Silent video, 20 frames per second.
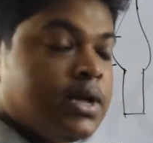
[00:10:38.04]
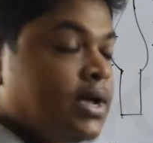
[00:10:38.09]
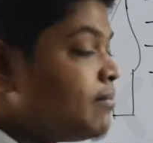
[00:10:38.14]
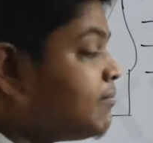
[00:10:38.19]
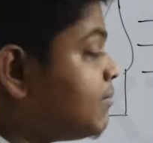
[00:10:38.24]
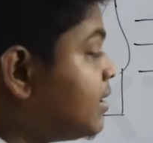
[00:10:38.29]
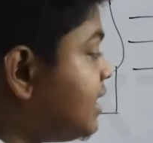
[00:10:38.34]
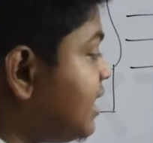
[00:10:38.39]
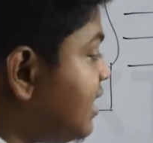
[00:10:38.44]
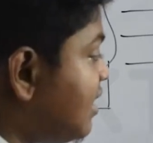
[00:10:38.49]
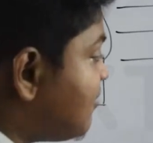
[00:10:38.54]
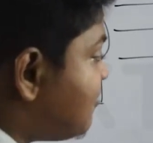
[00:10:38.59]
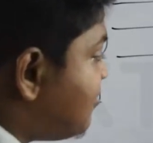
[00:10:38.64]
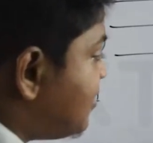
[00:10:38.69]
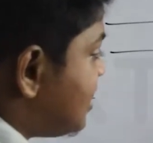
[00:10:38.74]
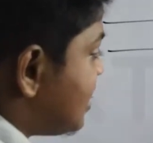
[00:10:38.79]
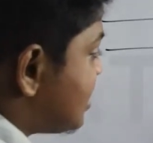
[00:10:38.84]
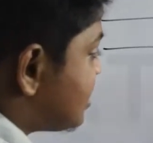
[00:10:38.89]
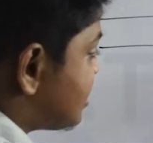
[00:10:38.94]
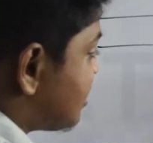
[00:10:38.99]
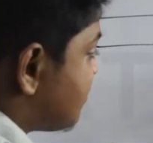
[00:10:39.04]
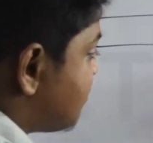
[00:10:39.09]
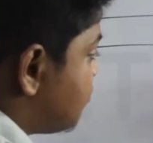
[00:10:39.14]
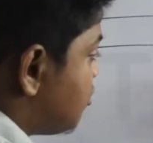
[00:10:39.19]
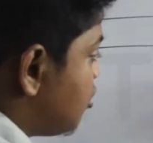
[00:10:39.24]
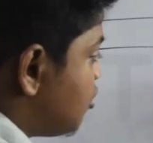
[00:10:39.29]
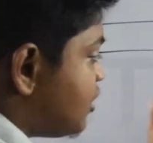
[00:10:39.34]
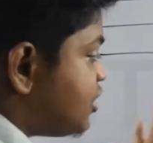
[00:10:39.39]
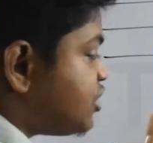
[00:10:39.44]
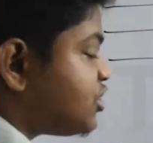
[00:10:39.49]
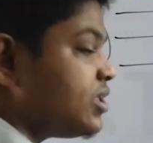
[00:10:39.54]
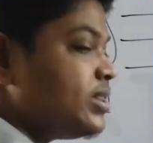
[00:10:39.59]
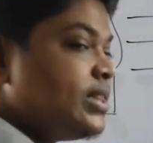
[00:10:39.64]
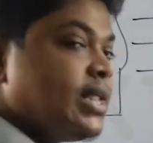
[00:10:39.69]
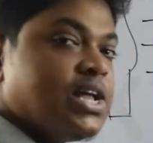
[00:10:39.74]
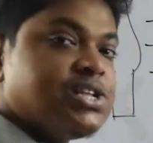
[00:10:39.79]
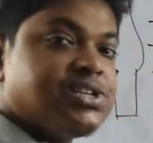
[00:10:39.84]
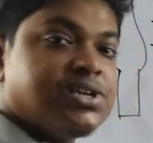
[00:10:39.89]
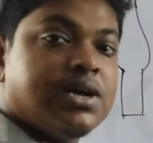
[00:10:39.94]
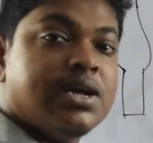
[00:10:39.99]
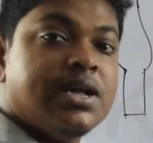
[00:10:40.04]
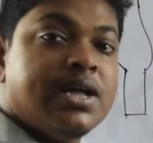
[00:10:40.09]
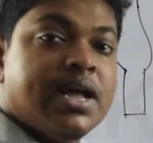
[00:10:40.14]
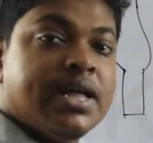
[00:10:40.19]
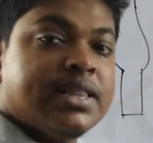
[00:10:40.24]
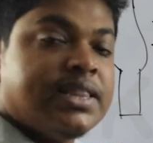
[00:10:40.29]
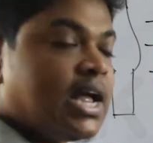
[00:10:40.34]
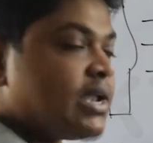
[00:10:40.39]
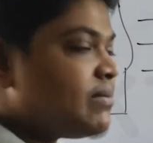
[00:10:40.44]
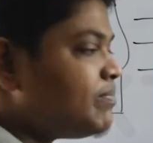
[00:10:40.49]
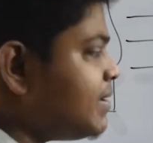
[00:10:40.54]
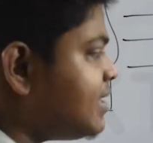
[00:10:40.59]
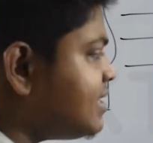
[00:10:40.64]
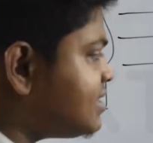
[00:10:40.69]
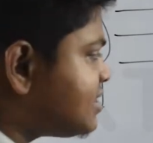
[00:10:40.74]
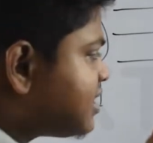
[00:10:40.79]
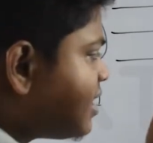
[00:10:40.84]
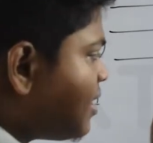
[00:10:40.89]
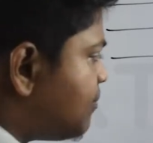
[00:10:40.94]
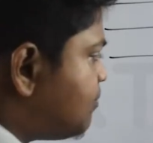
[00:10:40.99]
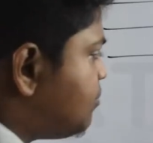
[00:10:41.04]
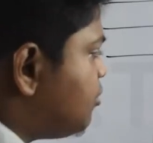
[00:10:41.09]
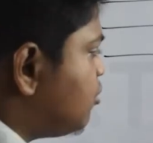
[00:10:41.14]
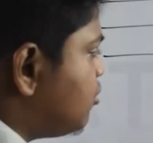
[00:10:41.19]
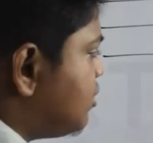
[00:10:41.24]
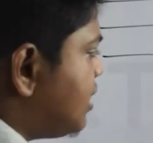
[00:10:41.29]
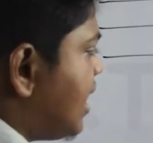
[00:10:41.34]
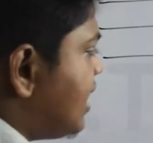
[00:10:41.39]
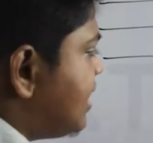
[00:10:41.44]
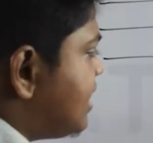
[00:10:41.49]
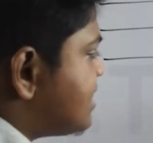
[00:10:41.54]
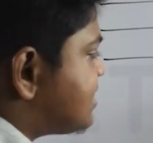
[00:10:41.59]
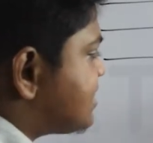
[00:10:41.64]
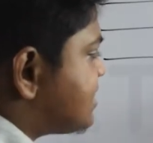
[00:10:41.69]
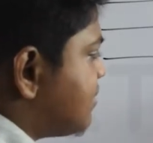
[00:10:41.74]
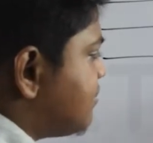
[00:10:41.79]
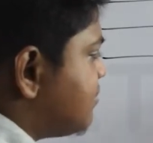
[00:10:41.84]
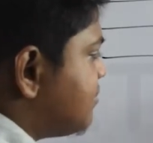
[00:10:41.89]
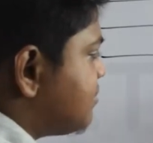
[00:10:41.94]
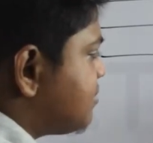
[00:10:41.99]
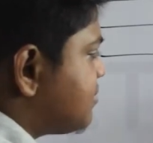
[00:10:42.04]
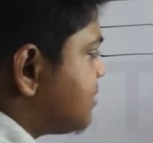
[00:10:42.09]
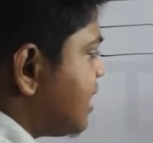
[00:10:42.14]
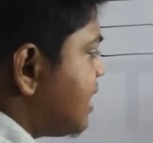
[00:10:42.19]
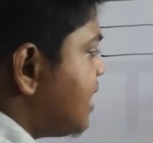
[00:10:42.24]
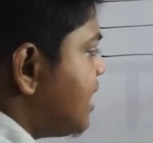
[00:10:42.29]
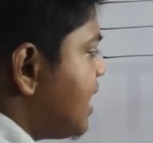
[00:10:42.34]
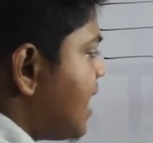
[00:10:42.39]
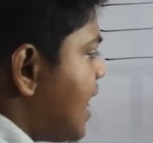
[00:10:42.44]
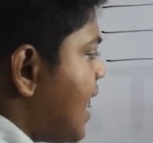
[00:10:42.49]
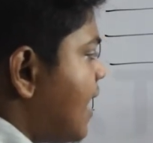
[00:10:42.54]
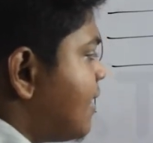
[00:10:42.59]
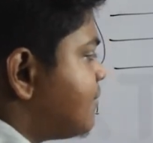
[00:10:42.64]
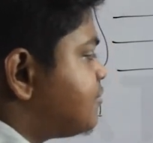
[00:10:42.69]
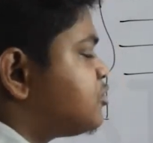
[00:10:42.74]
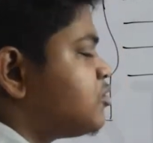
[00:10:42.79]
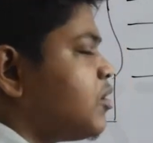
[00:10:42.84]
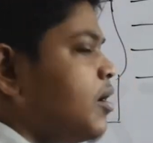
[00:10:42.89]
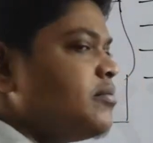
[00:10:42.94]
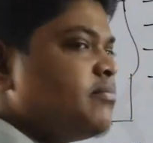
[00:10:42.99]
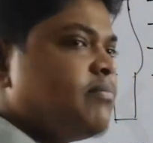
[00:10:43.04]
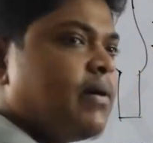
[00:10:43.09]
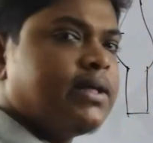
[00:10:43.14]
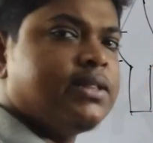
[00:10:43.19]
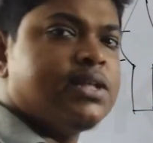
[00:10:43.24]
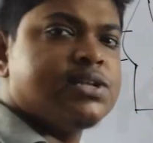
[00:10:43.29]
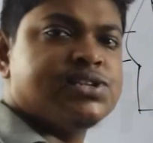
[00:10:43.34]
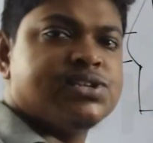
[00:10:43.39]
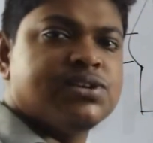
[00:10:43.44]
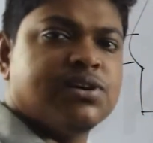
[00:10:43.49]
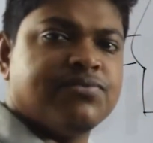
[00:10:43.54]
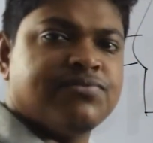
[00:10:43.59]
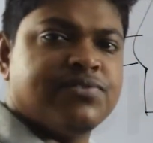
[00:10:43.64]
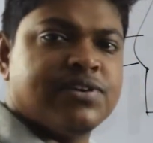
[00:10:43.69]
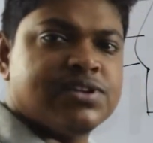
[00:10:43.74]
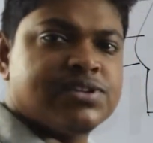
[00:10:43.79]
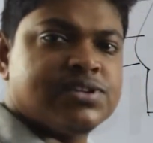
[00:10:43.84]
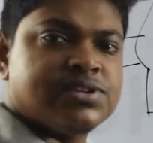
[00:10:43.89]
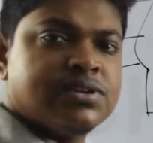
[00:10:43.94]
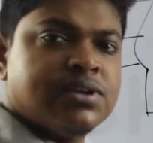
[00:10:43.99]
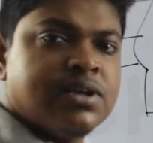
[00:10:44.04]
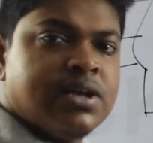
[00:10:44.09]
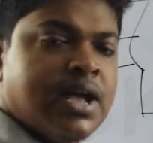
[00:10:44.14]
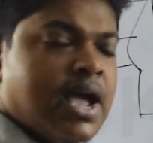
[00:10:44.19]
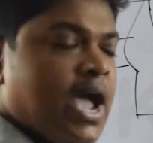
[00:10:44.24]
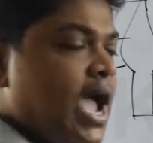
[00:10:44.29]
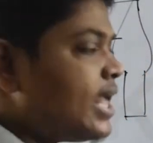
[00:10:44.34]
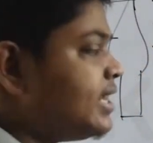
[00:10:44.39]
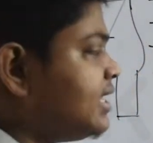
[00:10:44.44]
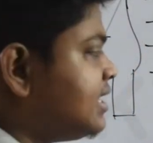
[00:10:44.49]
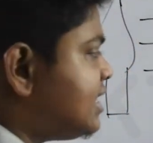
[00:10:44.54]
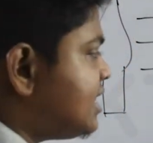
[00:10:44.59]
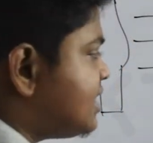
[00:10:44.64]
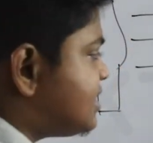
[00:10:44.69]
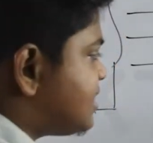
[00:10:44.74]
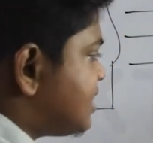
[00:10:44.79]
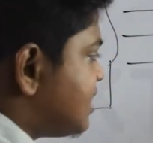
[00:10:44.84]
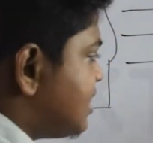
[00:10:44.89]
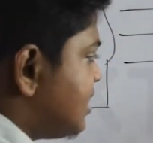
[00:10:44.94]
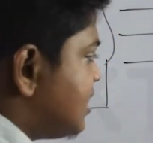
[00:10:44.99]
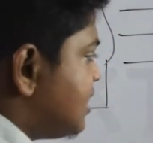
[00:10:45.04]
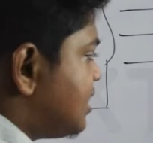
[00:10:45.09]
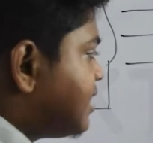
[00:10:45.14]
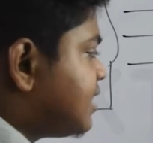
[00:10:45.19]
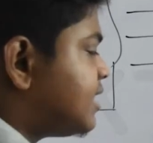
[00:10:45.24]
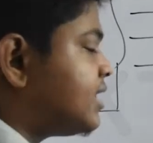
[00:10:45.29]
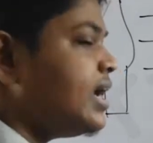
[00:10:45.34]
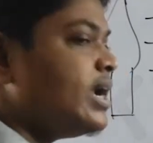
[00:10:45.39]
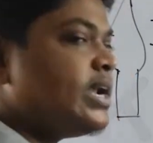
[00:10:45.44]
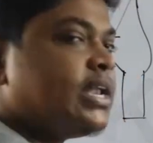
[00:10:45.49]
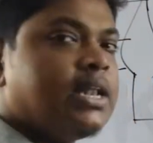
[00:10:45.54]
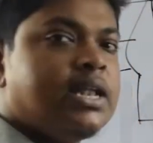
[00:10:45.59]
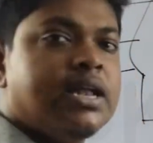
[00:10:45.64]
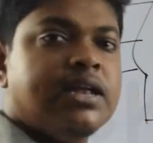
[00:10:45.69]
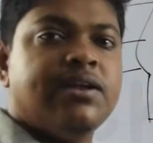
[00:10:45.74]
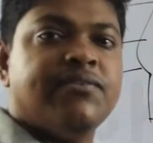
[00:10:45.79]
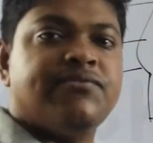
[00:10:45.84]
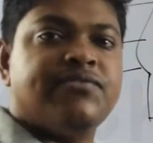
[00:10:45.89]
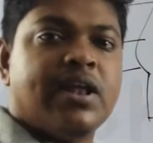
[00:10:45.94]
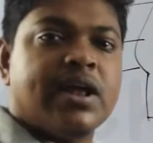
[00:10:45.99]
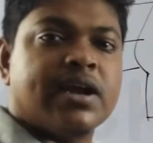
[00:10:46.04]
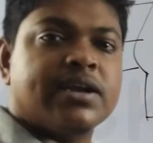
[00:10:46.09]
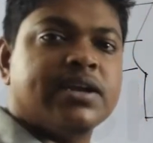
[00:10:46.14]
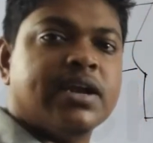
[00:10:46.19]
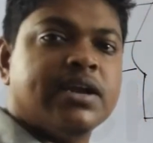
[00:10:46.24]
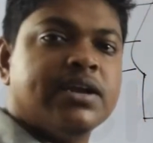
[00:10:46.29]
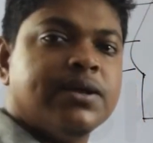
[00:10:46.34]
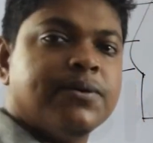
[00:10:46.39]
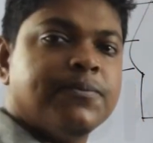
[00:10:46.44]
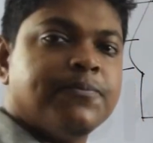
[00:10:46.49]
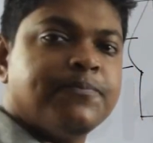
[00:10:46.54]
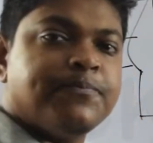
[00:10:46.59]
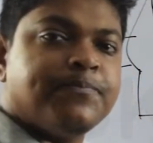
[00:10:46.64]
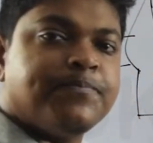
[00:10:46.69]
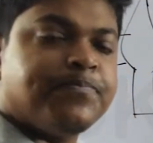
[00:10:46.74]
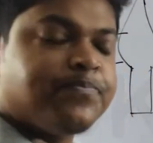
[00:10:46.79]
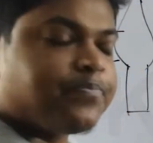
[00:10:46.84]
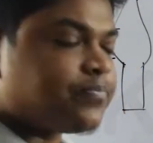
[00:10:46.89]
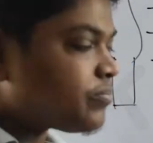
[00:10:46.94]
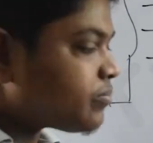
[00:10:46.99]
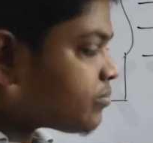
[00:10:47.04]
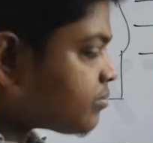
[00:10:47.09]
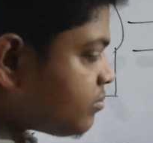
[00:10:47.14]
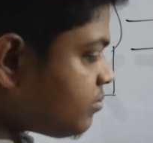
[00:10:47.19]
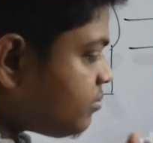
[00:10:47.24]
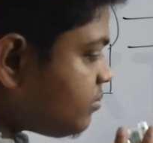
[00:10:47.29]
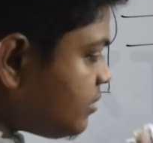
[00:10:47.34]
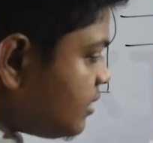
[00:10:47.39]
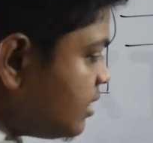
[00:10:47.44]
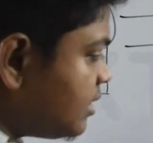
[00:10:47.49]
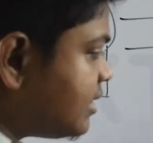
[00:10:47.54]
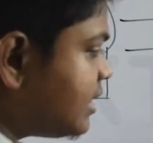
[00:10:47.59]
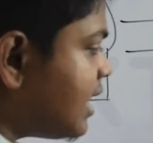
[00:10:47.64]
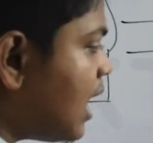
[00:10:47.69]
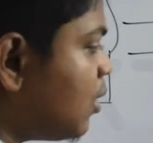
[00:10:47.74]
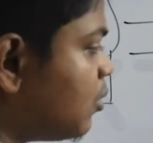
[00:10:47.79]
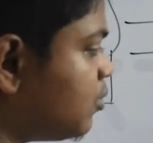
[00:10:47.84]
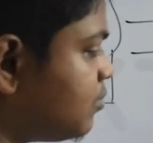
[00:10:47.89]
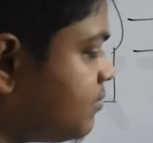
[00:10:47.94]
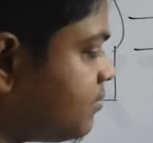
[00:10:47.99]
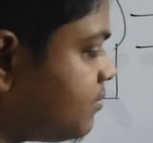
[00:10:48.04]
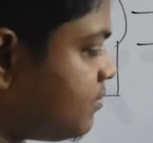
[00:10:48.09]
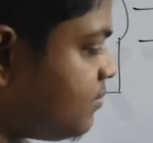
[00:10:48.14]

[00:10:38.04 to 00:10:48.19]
But if it is a bluish in nature, that means blue light is something absorbed by the surface and it is greatly reflected. Now,